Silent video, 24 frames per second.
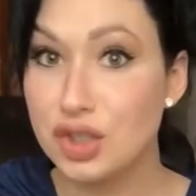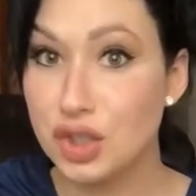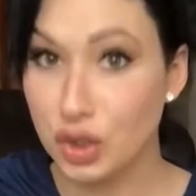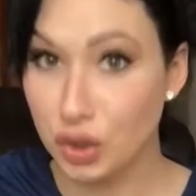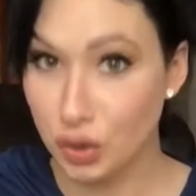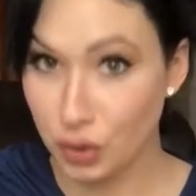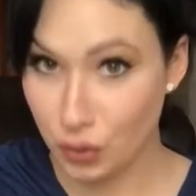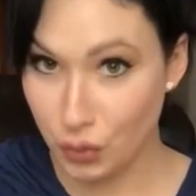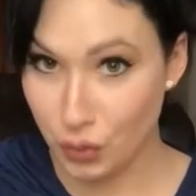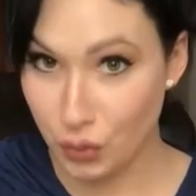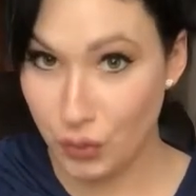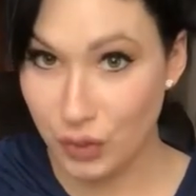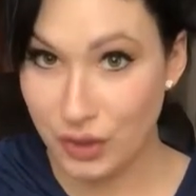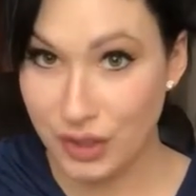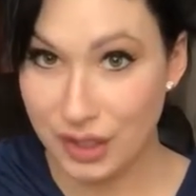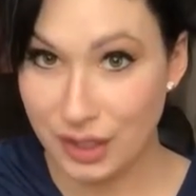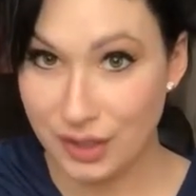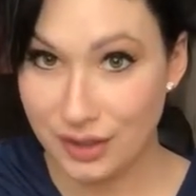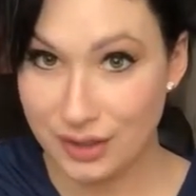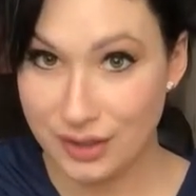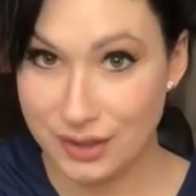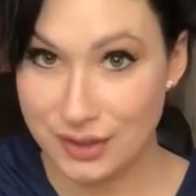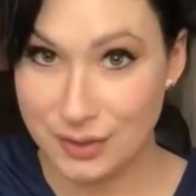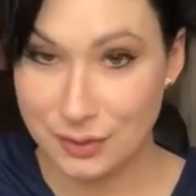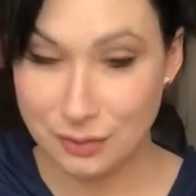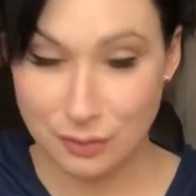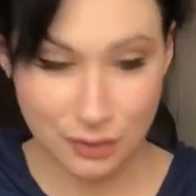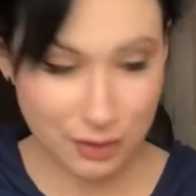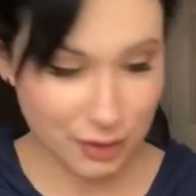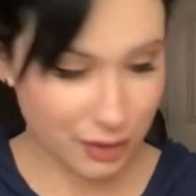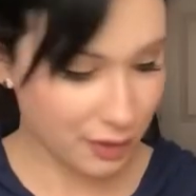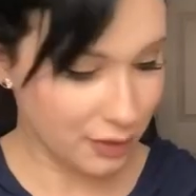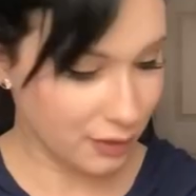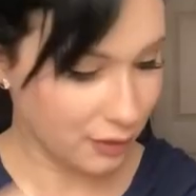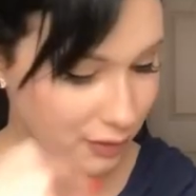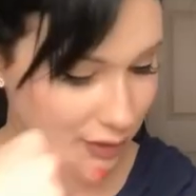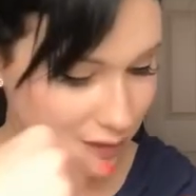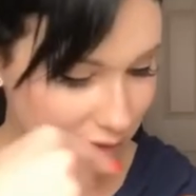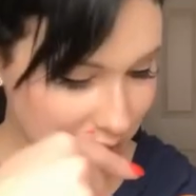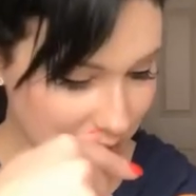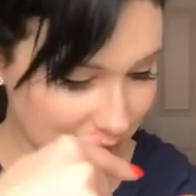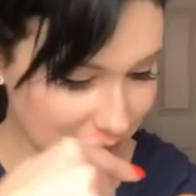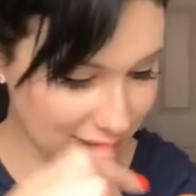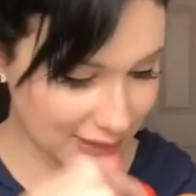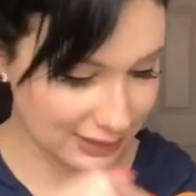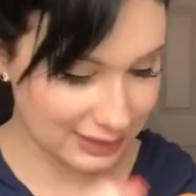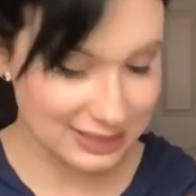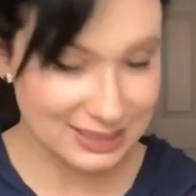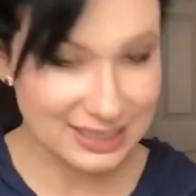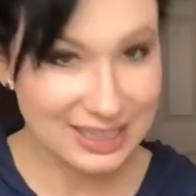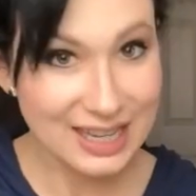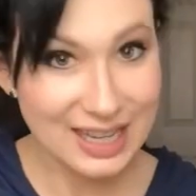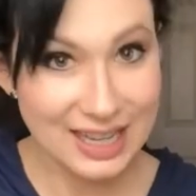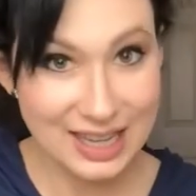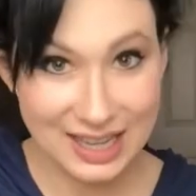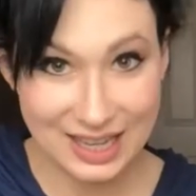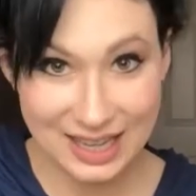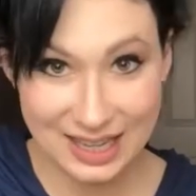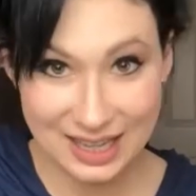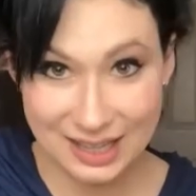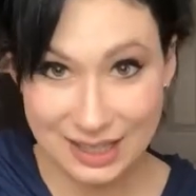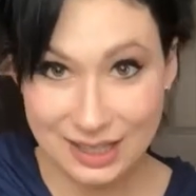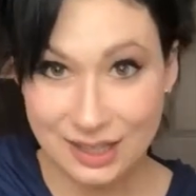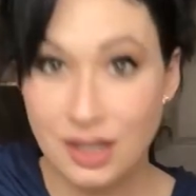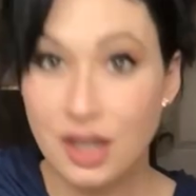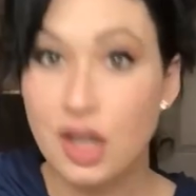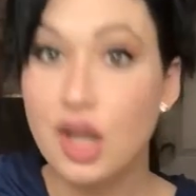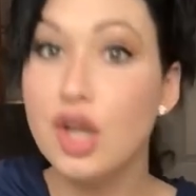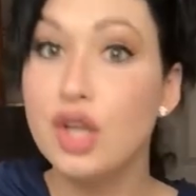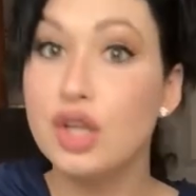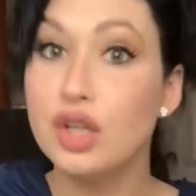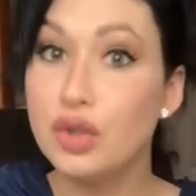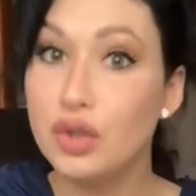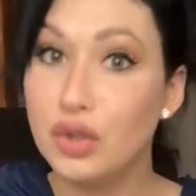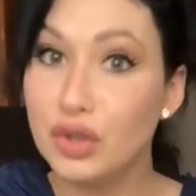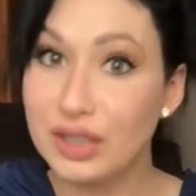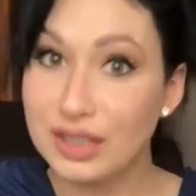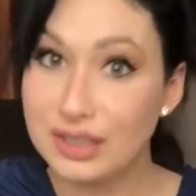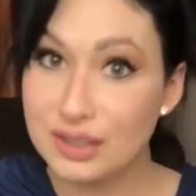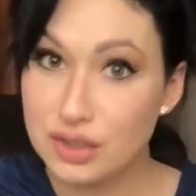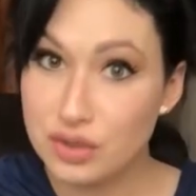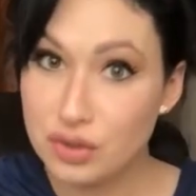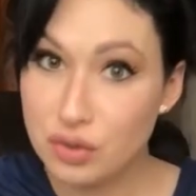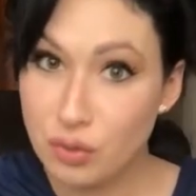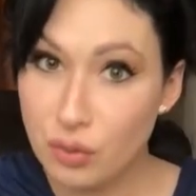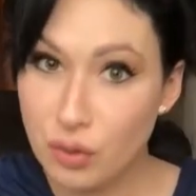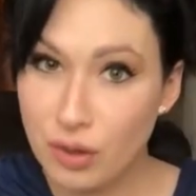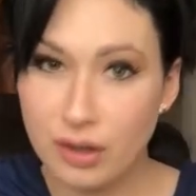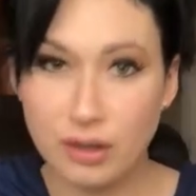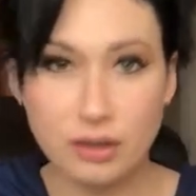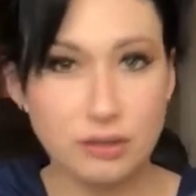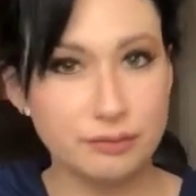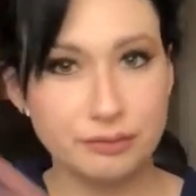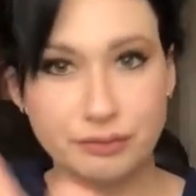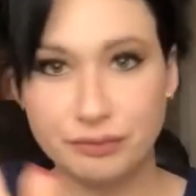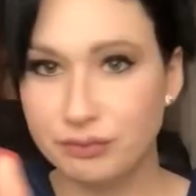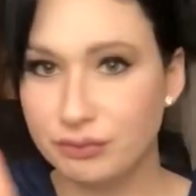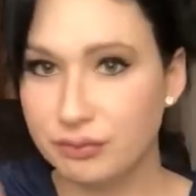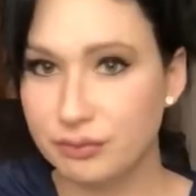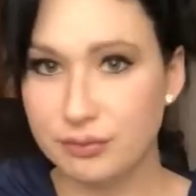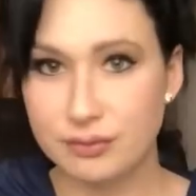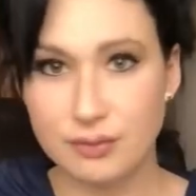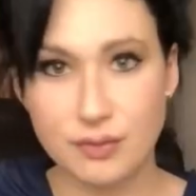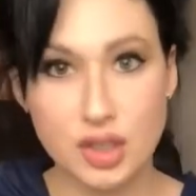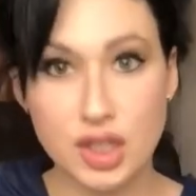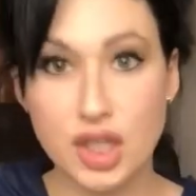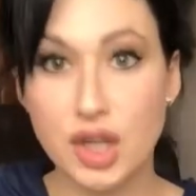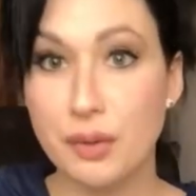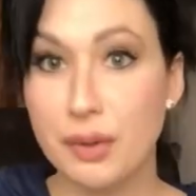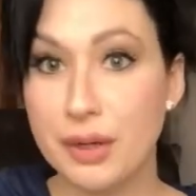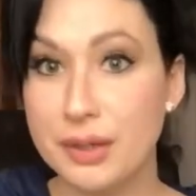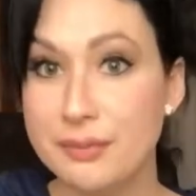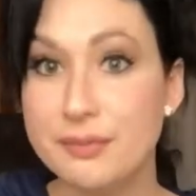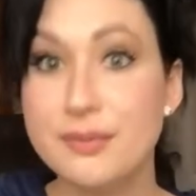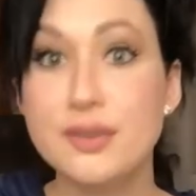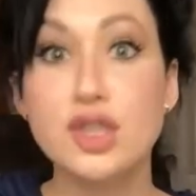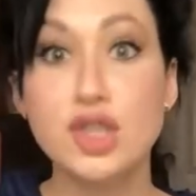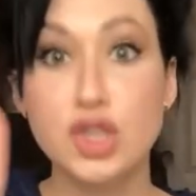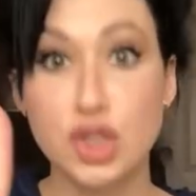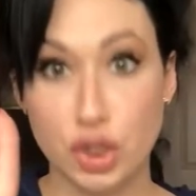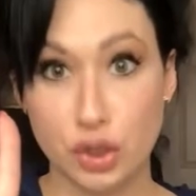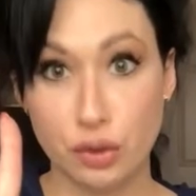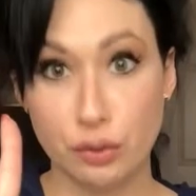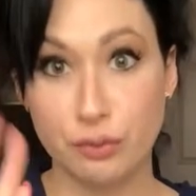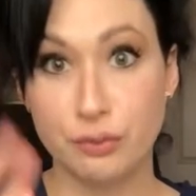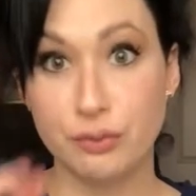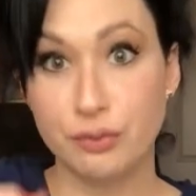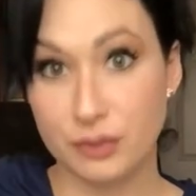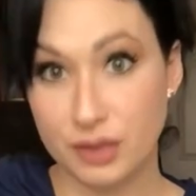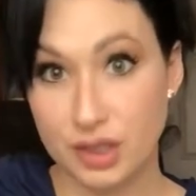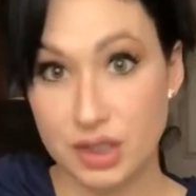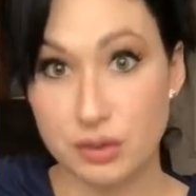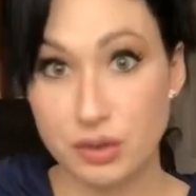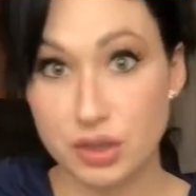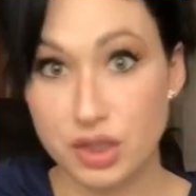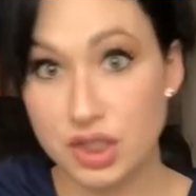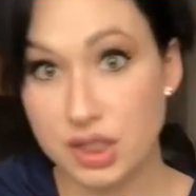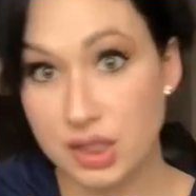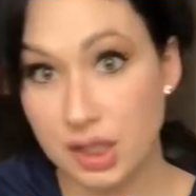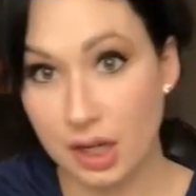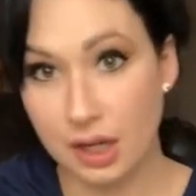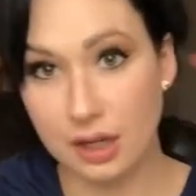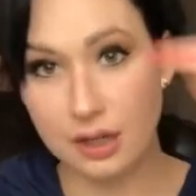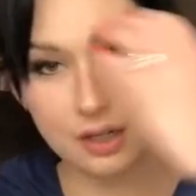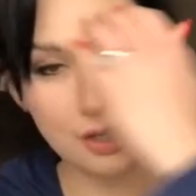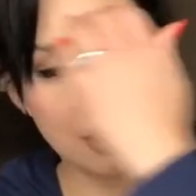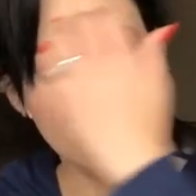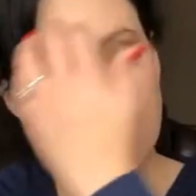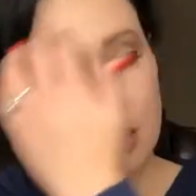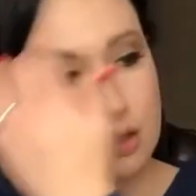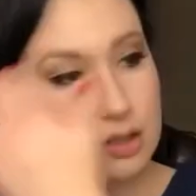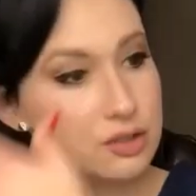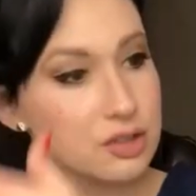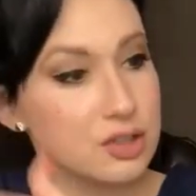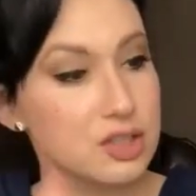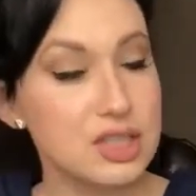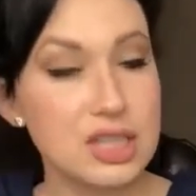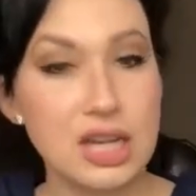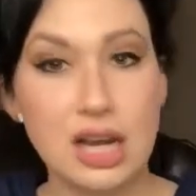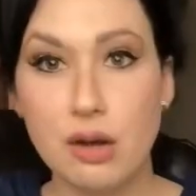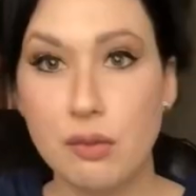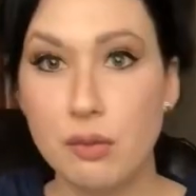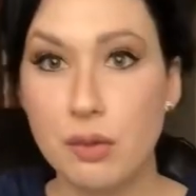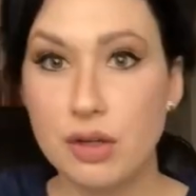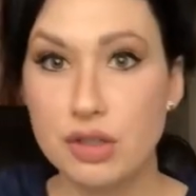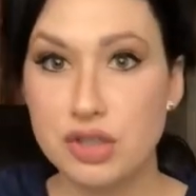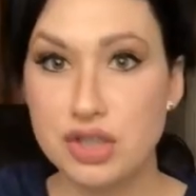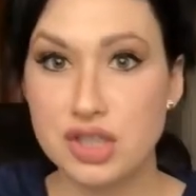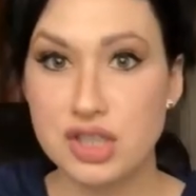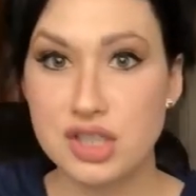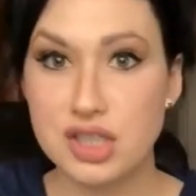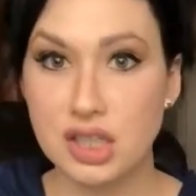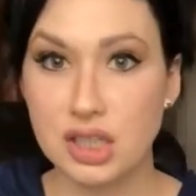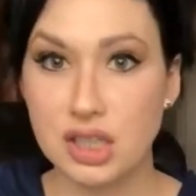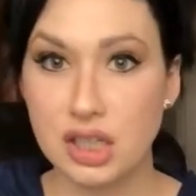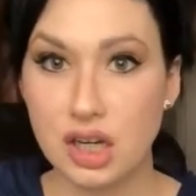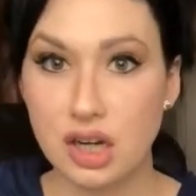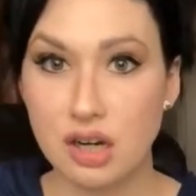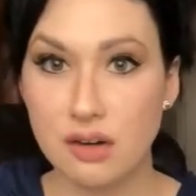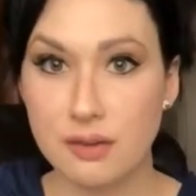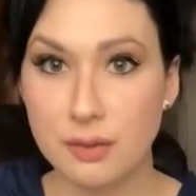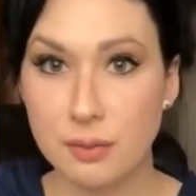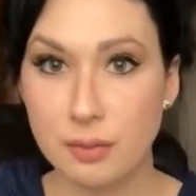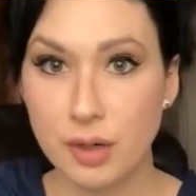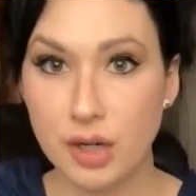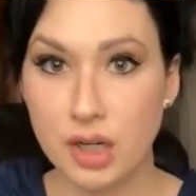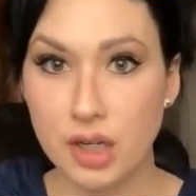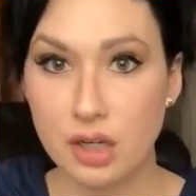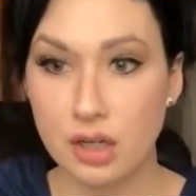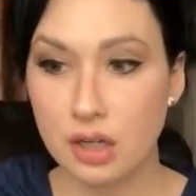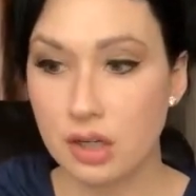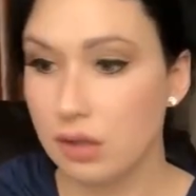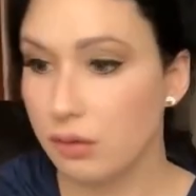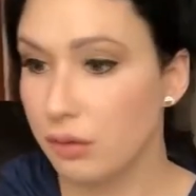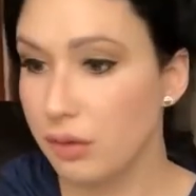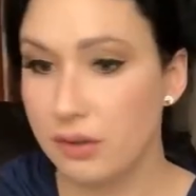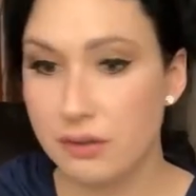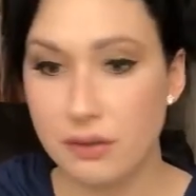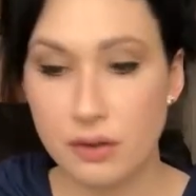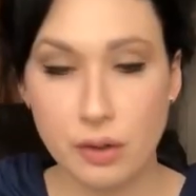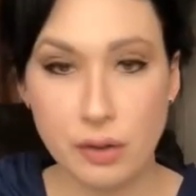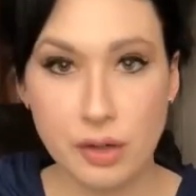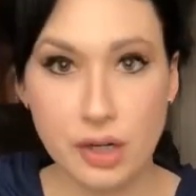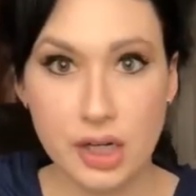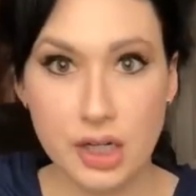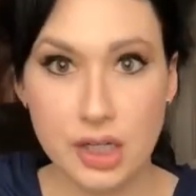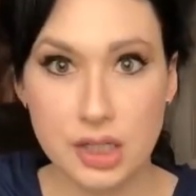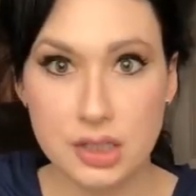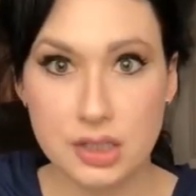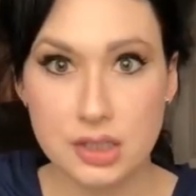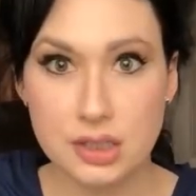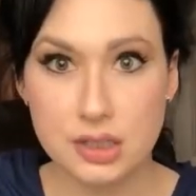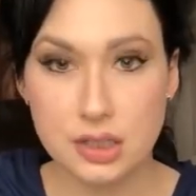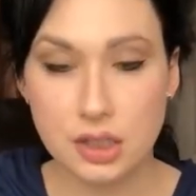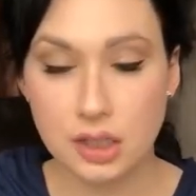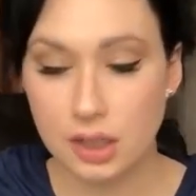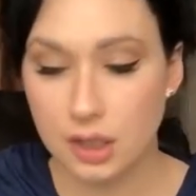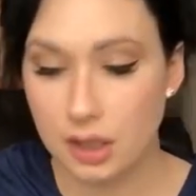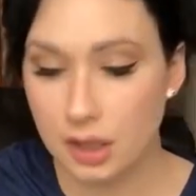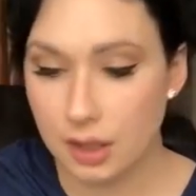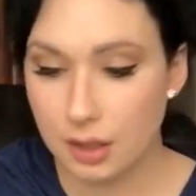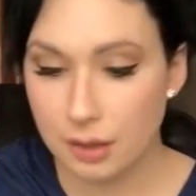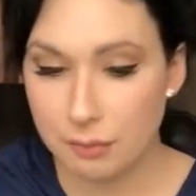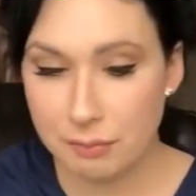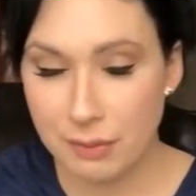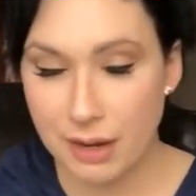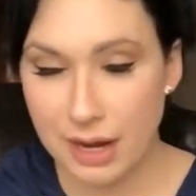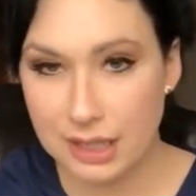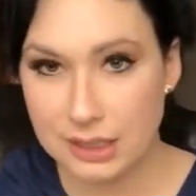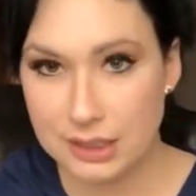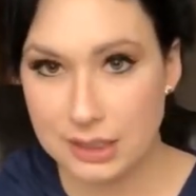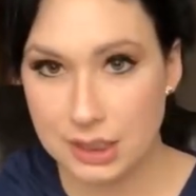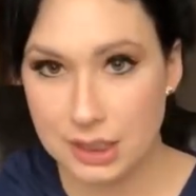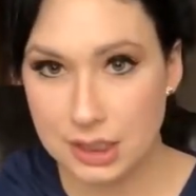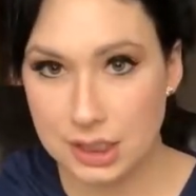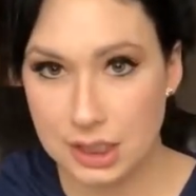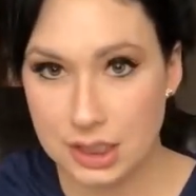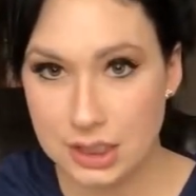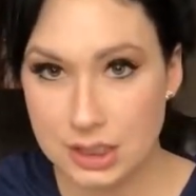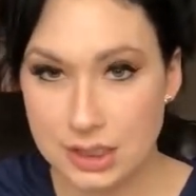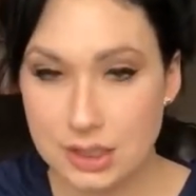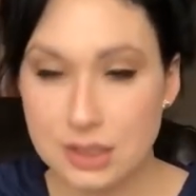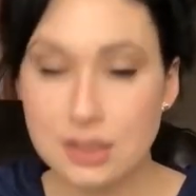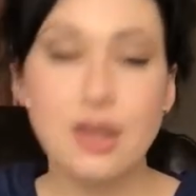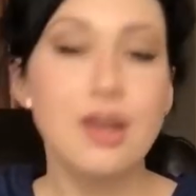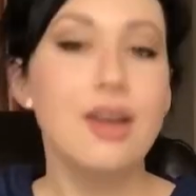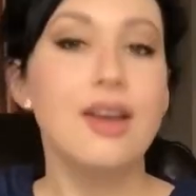2, you get this one. You collect 10, you collect 20. No way, 2. That's what she's got. Because we see how well she's taking care of them, right? We don't even know where it is. Back to this.